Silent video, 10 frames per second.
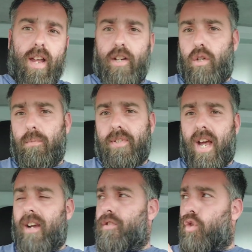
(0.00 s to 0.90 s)
income
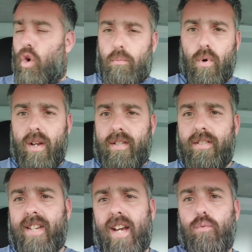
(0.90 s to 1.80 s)
tax,
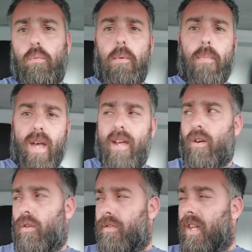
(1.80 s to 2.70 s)
corporation tax will be
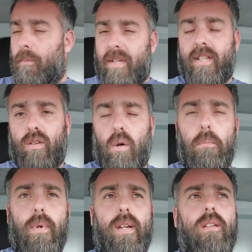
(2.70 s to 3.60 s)
paid on the limited
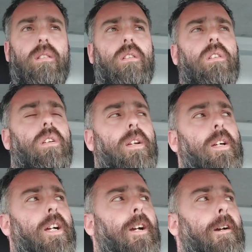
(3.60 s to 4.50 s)
company.
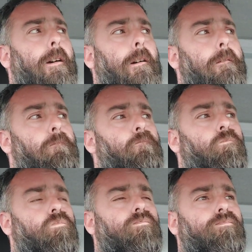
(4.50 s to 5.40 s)
And